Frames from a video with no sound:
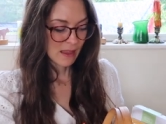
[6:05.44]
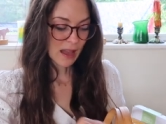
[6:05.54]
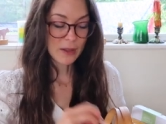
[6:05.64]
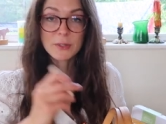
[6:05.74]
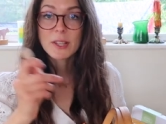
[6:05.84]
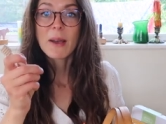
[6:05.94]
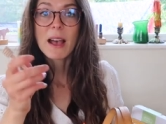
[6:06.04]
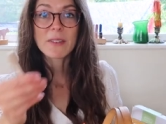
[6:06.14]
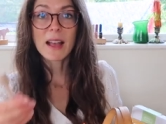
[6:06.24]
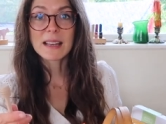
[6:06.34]
I also
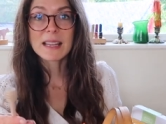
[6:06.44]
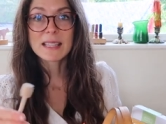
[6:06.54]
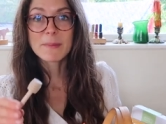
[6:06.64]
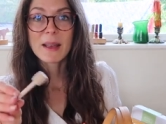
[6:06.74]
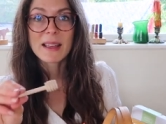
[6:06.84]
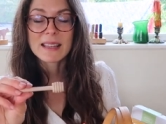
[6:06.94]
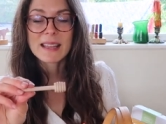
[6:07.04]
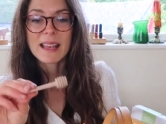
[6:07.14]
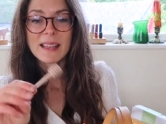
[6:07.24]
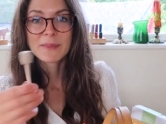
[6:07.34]
have a honey dipper in
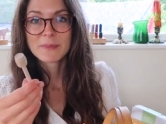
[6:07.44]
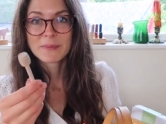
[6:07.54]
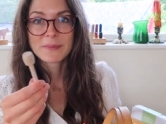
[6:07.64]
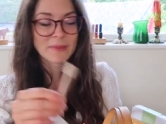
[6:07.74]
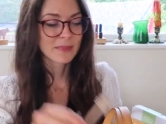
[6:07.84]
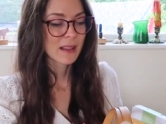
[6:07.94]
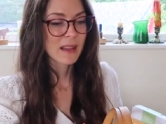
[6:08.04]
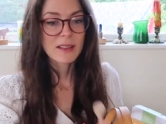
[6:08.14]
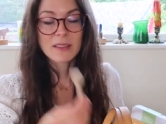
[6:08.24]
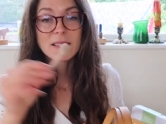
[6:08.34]
here.
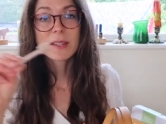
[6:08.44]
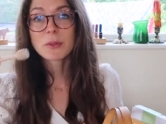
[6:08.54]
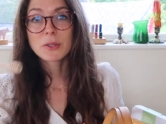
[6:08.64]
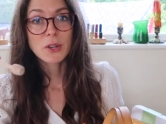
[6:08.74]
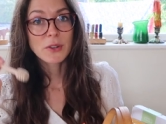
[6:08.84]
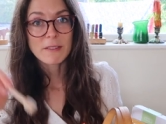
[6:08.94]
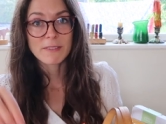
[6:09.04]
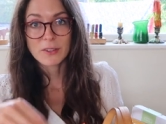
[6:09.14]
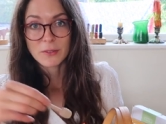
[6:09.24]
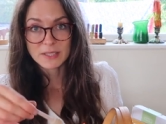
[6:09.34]
This is also great
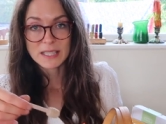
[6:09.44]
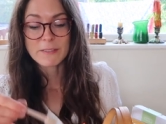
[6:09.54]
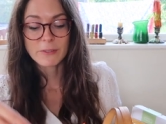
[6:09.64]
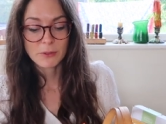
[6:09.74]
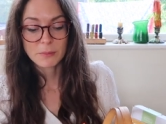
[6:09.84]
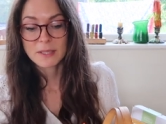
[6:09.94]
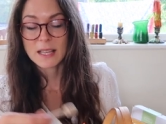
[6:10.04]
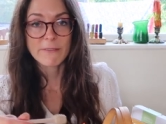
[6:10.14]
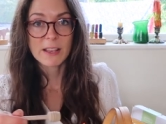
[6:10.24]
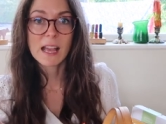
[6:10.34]
fun, obviously, for
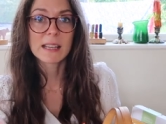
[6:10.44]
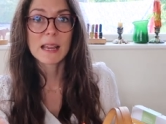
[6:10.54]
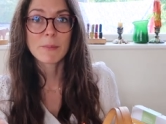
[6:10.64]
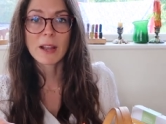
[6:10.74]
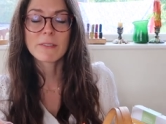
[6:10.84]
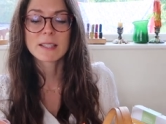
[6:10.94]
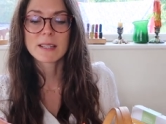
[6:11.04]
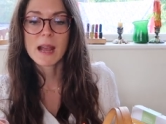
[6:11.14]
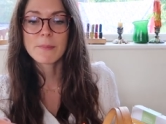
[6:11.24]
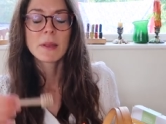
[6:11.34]
serving honey at breakfast
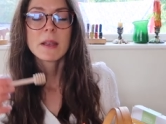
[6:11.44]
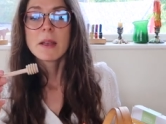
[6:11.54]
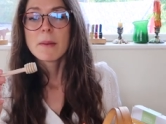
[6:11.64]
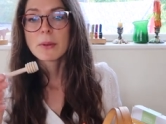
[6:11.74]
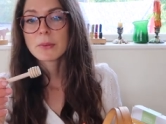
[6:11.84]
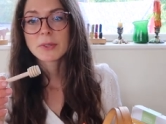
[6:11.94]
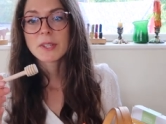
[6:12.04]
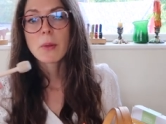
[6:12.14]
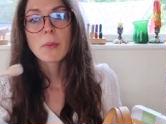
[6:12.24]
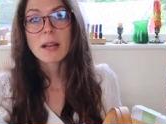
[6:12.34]
time, but
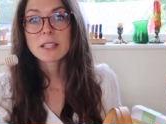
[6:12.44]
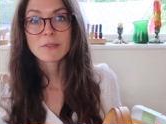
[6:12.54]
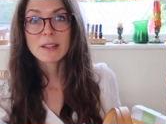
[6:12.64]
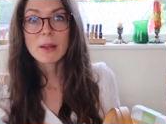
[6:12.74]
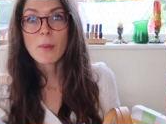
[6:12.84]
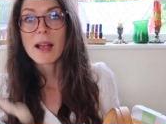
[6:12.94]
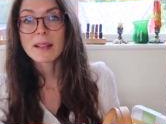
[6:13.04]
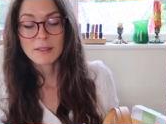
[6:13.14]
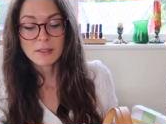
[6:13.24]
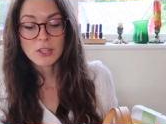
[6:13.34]
also works really
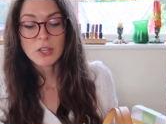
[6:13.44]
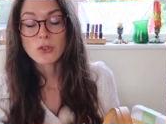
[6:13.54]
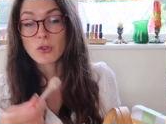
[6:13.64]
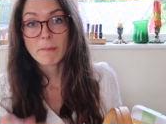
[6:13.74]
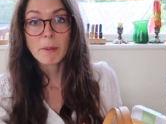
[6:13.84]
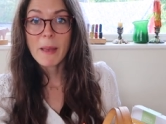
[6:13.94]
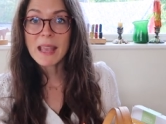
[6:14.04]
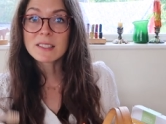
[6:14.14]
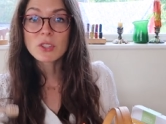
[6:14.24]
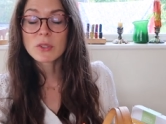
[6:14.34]
well to drip
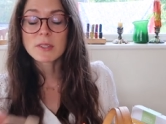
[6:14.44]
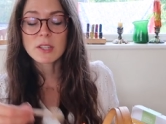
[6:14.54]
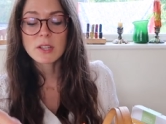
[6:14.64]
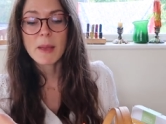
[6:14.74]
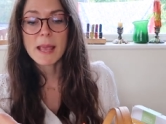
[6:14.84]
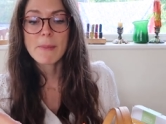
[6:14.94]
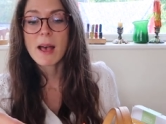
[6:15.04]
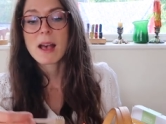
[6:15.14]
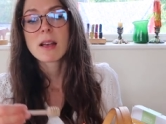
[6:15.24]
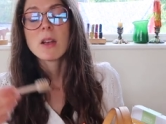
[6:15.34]
paint onto
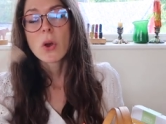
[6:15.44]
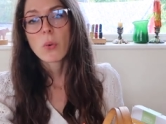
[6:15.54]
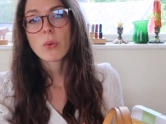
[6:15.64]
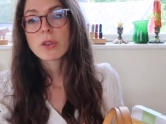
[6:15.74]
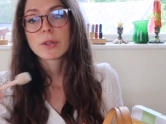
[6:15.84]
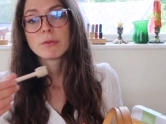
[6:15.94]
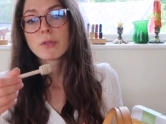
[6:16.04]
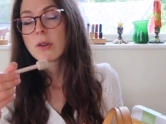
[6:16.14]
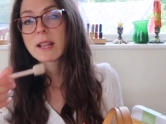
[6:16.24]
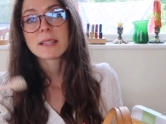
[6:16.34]
paper, or you can
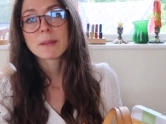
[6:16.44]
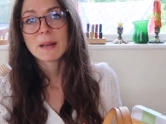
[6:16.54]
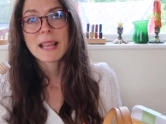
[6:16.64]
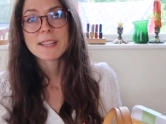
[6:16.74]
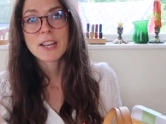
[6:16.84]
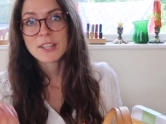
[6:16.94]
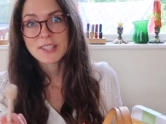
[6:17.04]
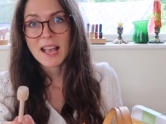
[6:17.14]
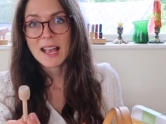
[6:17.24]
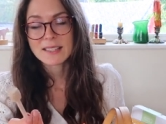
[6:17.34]
roll it into Play-Doh,
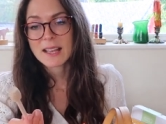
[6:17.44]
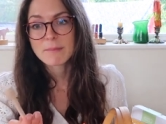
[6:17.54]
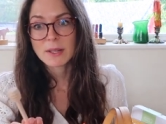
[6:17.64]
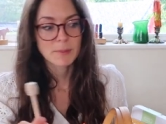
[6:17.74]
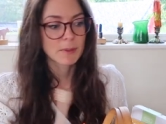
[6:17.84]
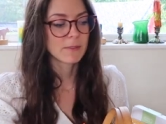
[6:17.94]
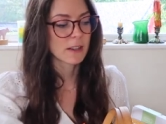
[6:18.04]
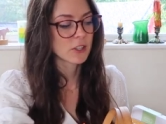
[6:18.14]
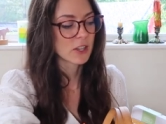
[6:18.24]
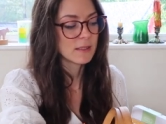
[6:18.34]
so it has like multiple
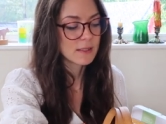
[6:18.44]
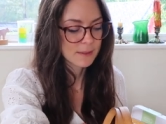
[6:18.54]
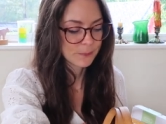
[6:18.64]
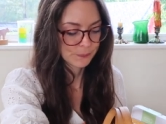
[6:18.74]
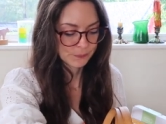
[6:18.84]
functions.